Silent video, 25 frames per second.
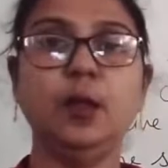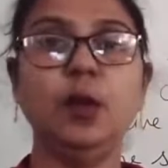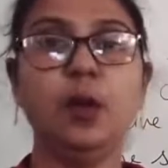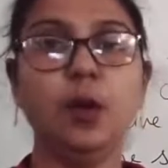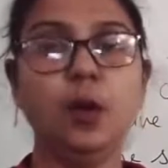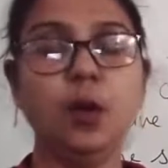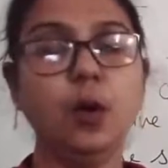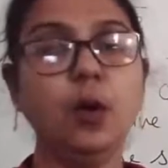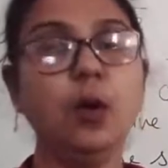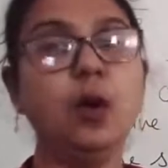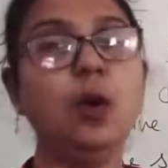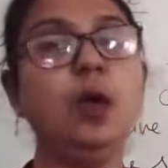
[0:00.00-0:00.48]

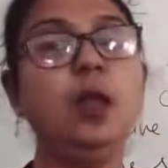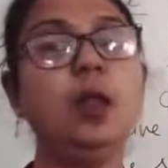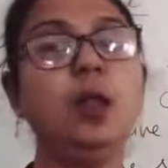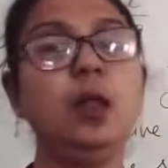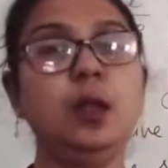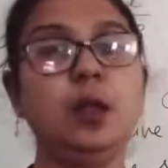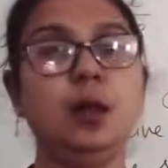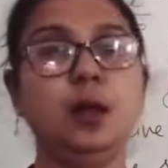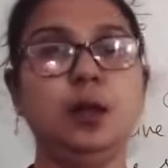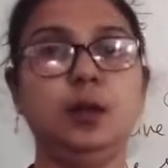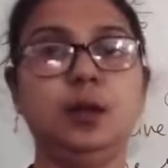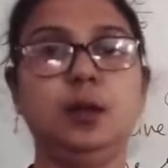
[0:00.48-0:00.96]

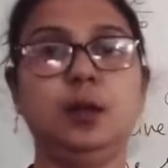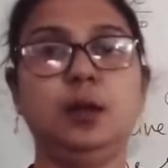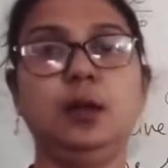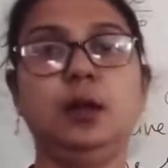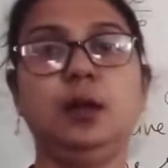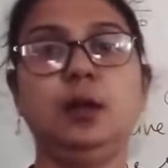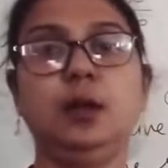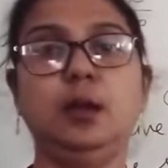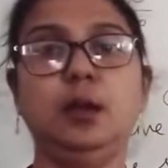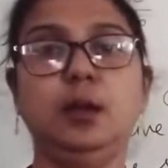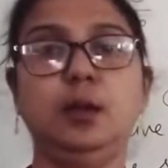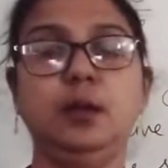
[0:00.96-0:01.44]
all
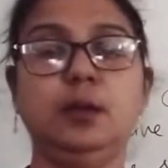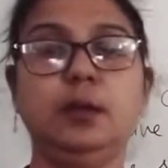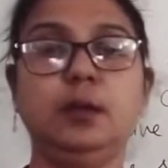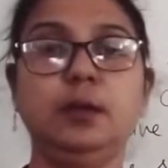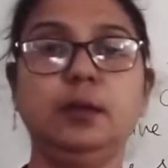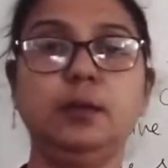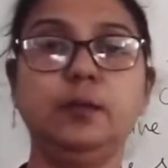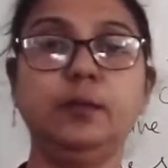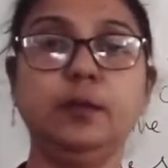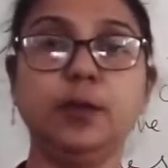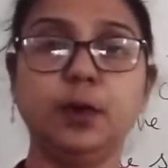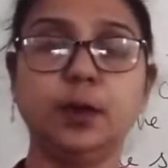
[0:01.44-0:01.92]

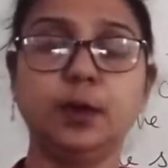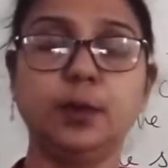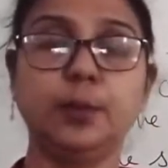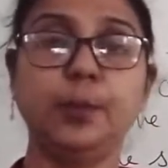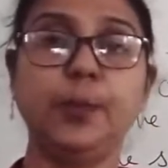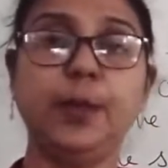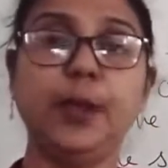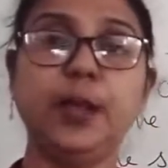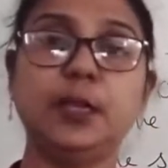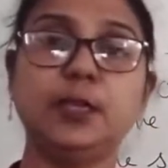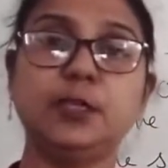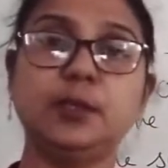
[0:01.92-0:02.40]
uh,
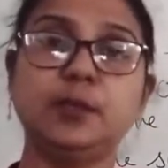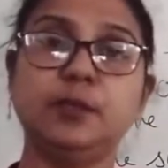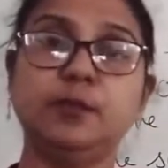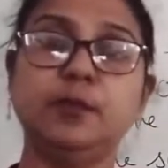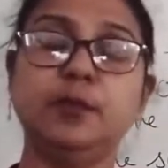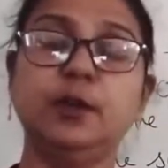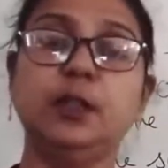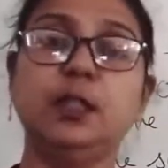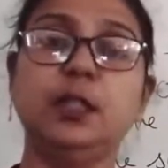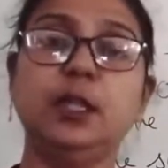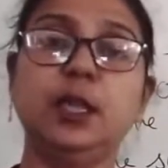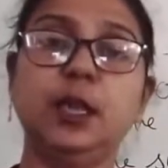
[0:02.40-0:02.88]
workmates
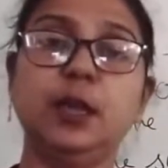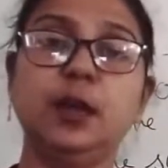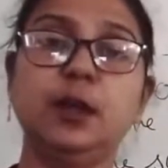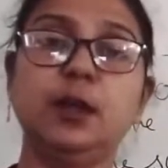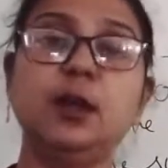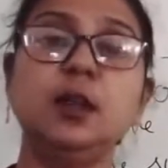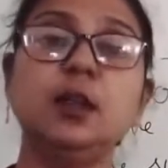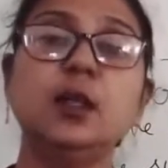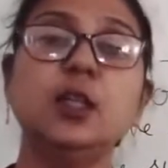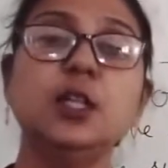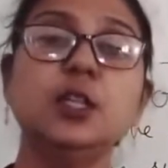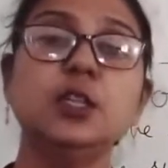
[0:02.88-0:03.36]
were
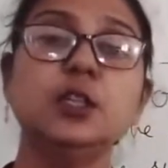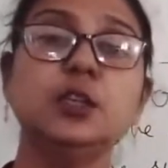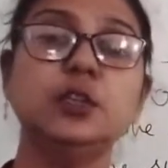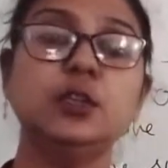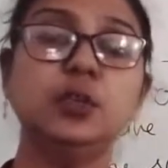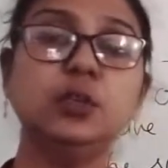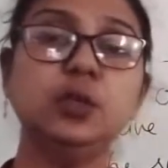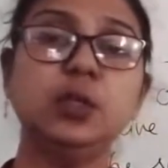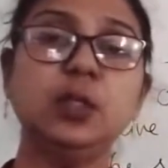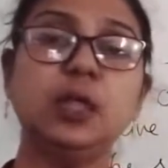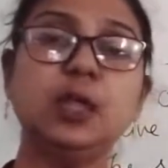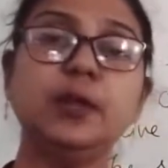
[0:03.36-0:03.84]
there,
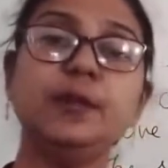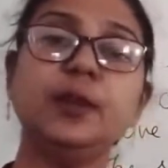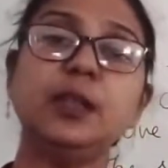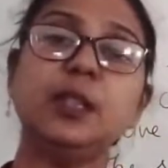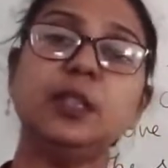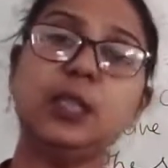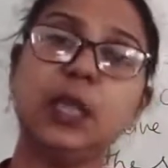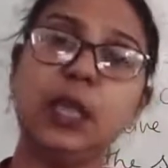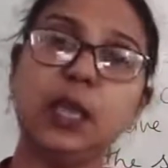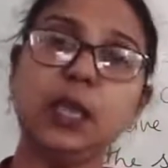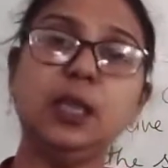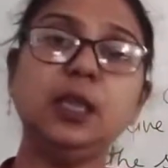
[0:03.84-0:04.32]
so they were
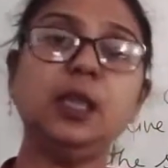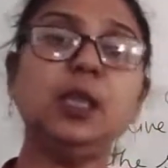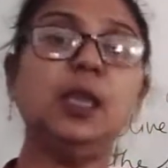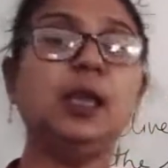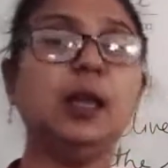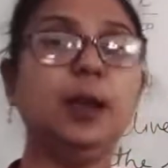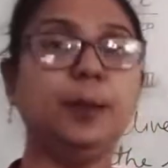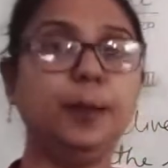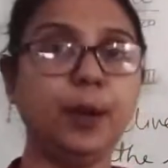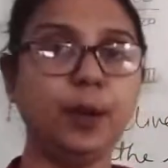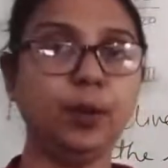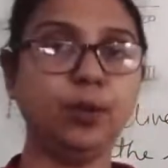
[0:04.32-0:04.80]

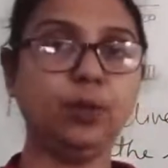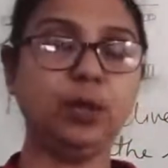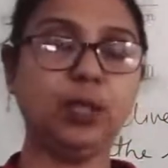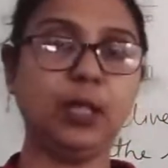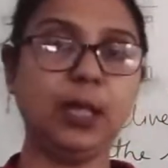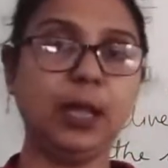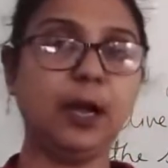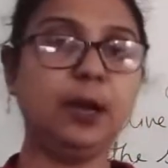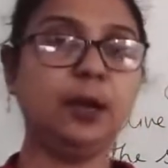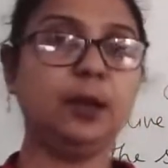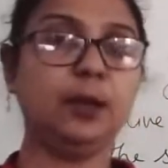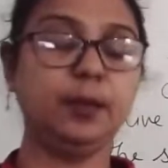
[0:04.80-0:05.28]
thinking about
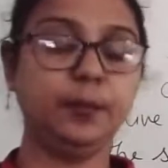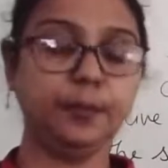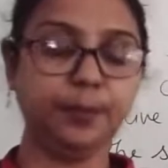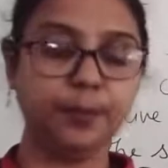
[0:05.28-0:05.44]
that.